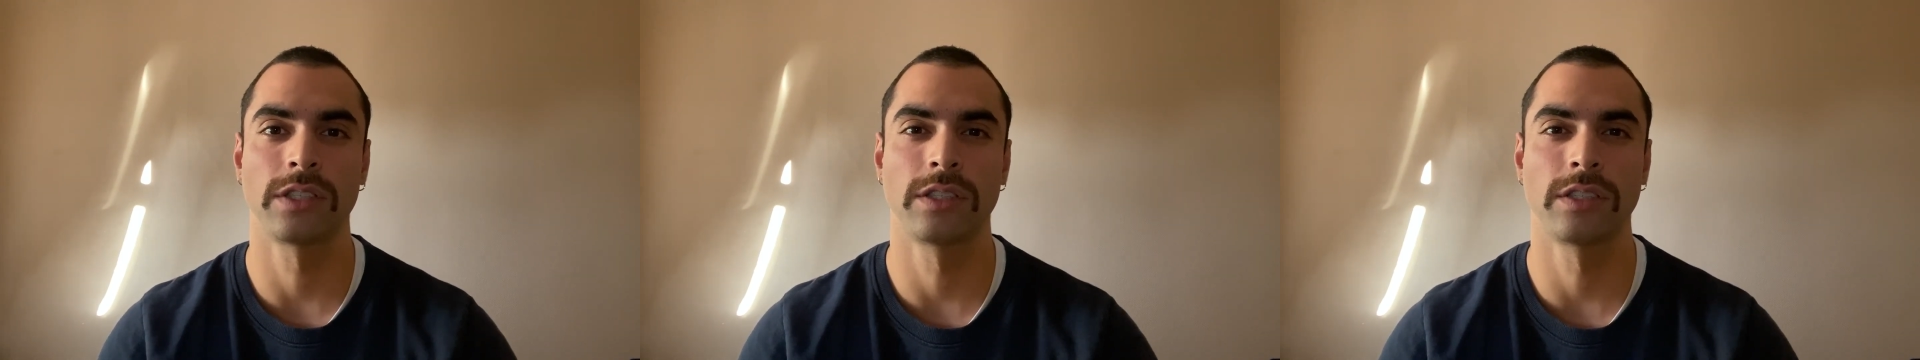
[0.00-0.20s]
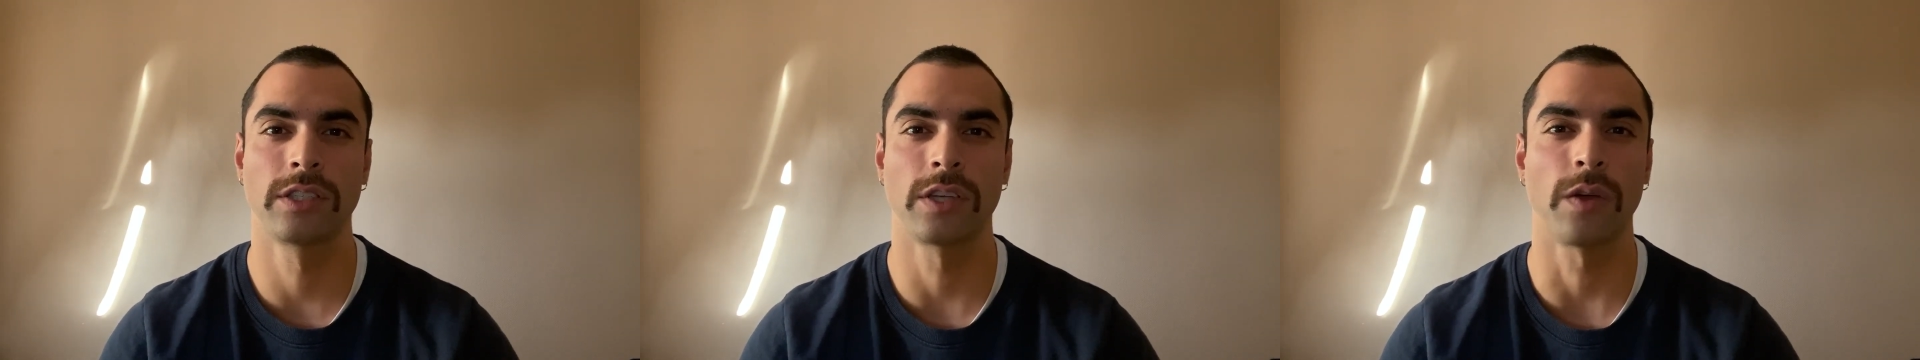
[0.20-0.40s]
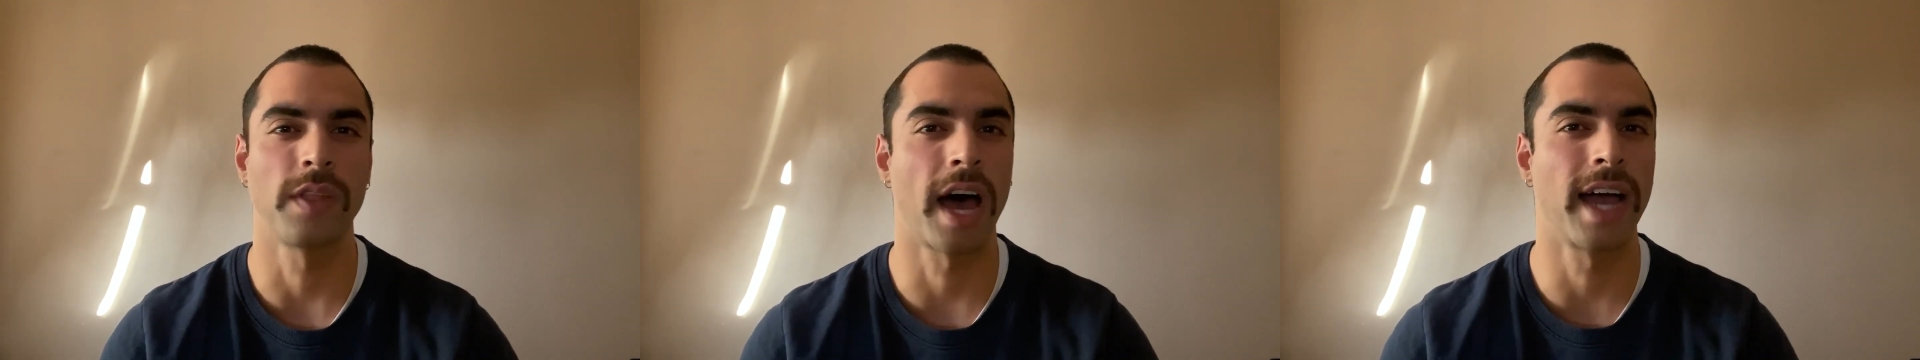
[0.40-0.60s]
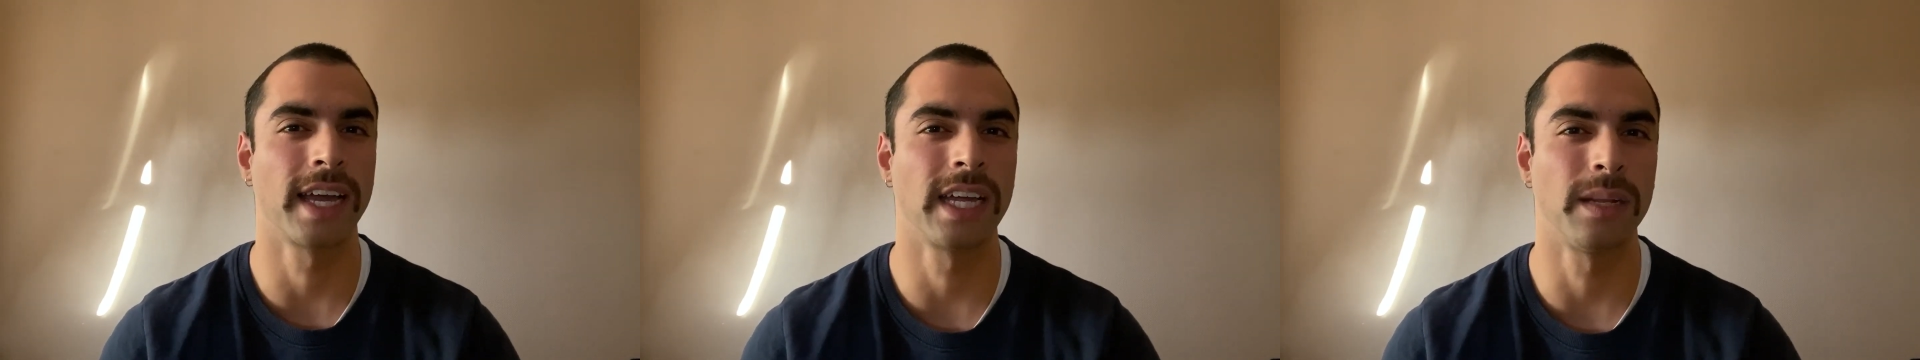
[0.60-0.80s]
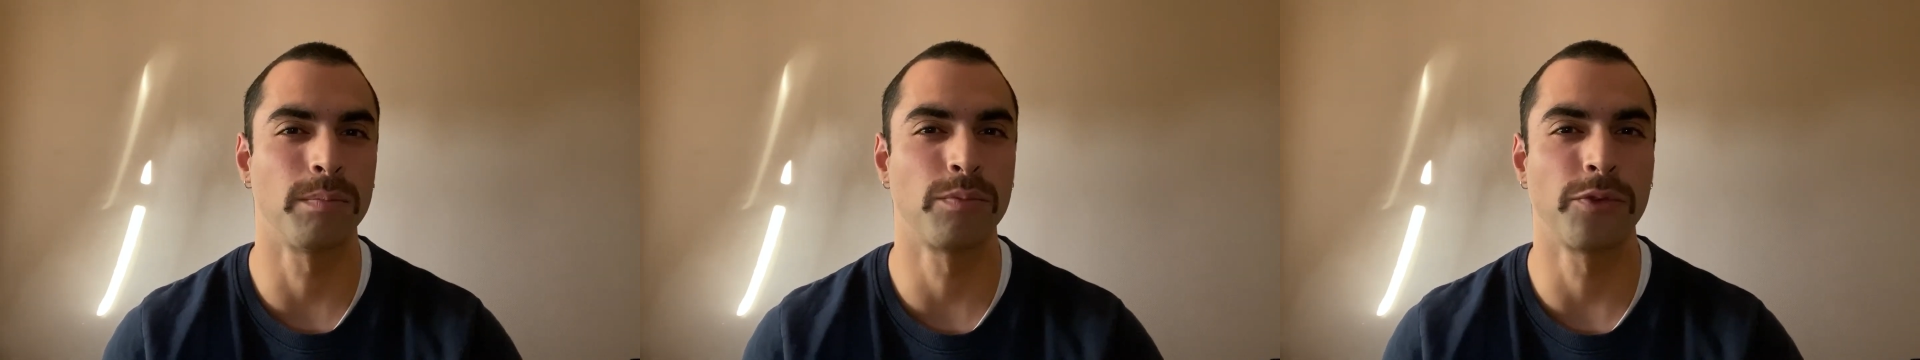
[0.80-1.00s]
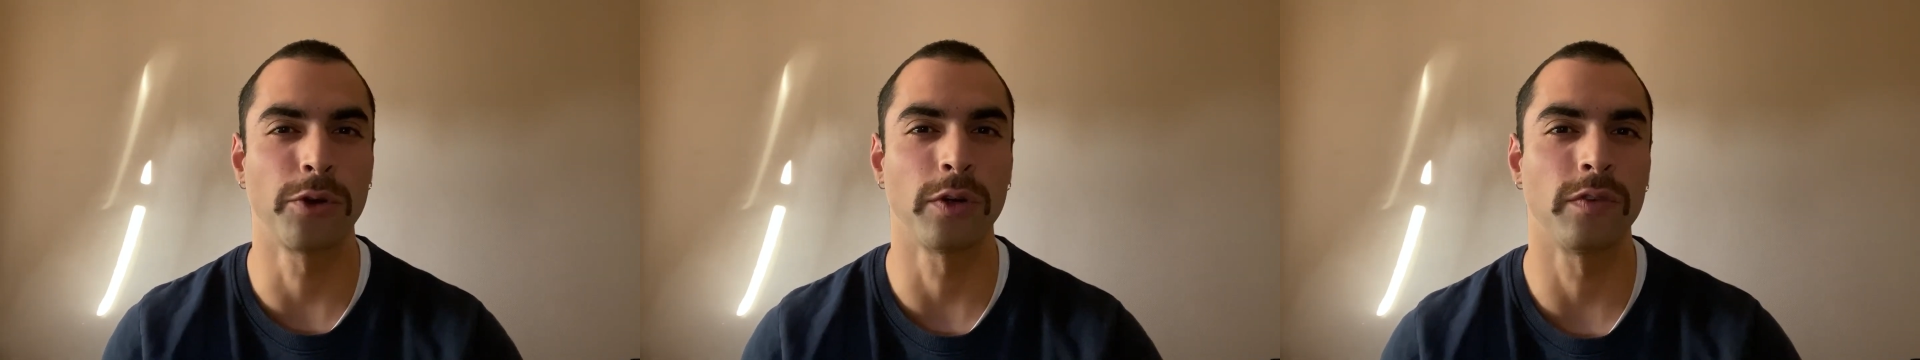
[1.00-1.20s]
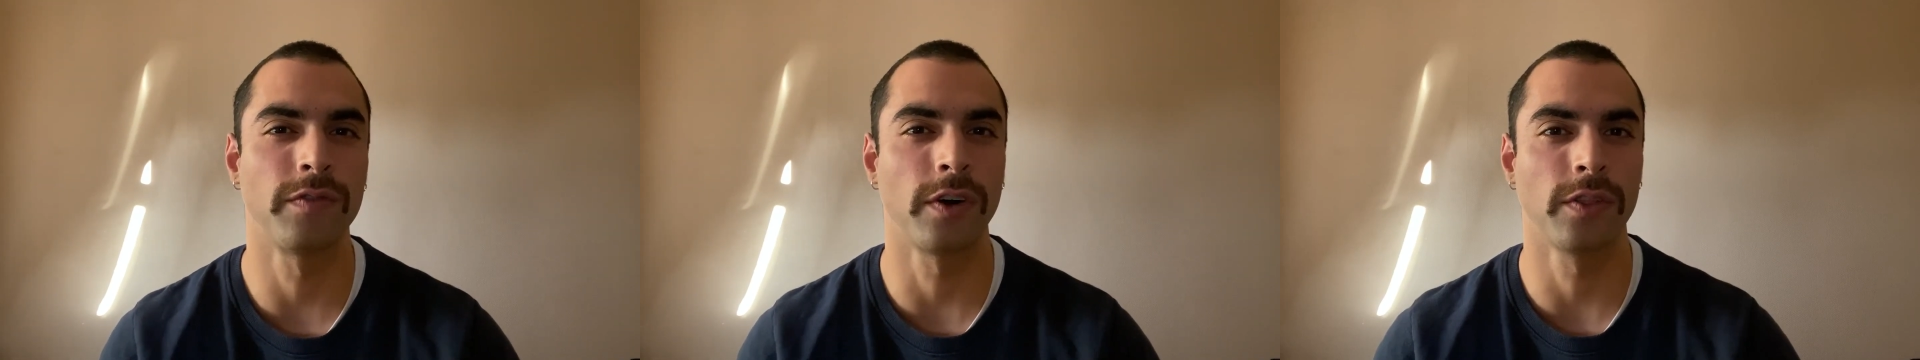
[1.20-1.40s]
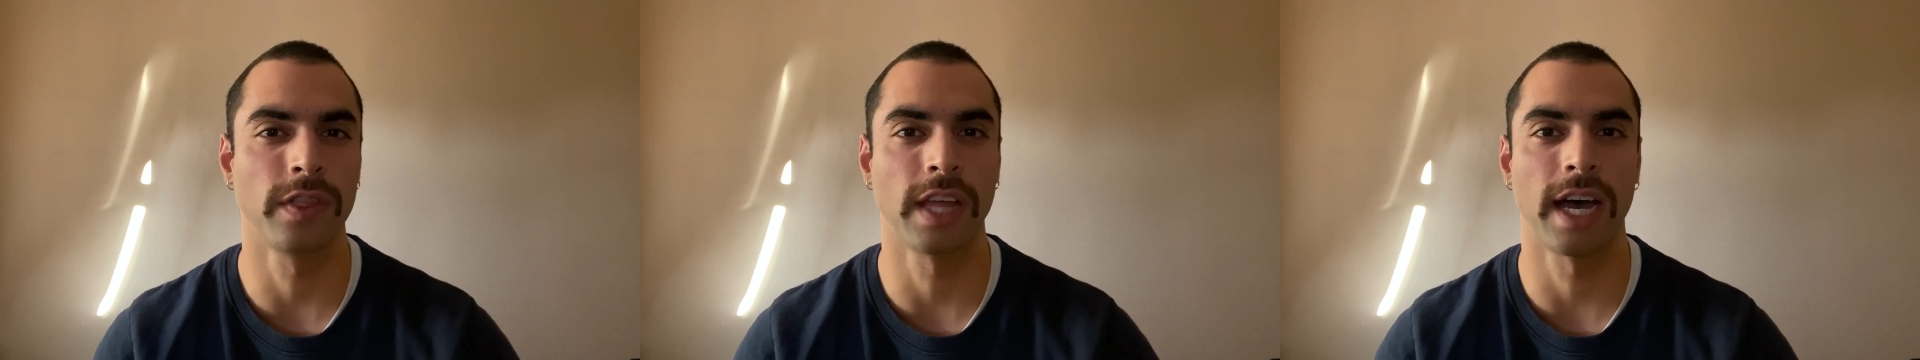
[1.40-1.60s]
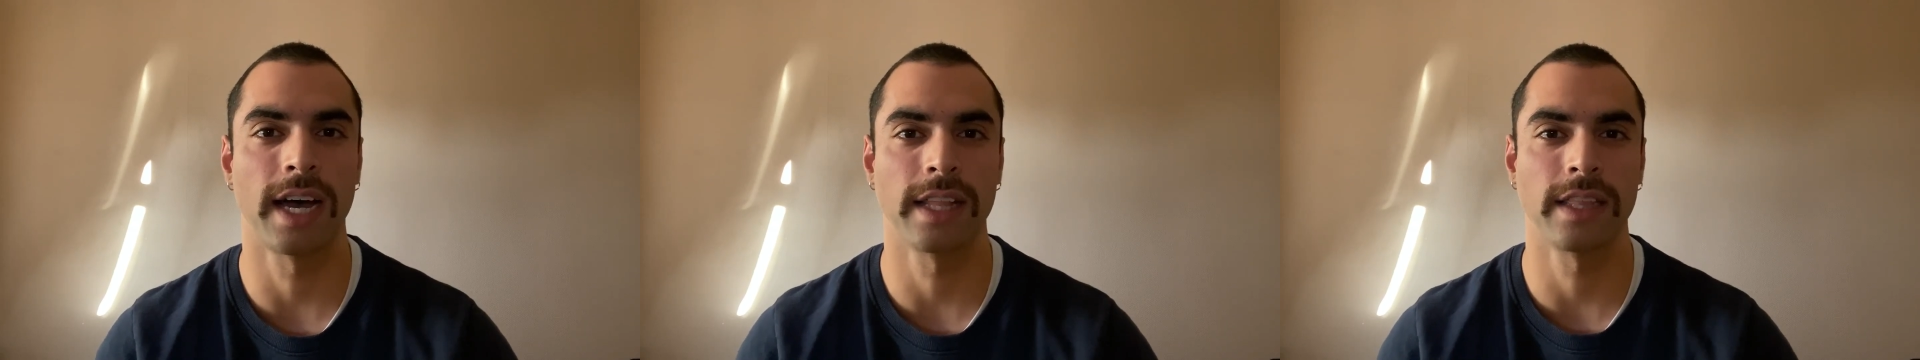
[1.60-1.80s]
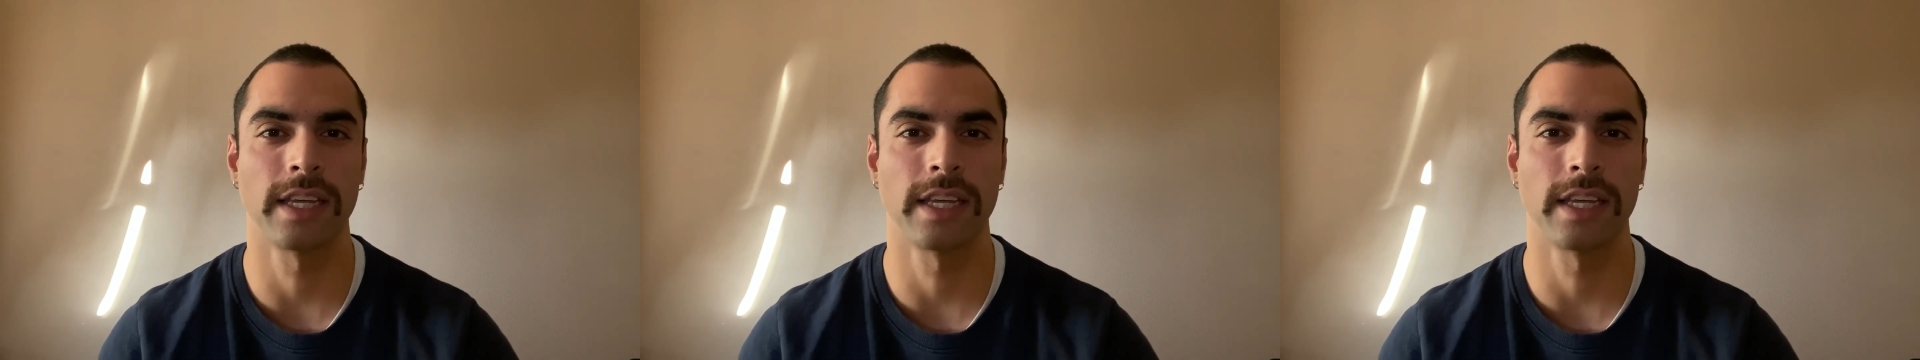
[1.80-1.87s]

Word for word: so that I can improve on that.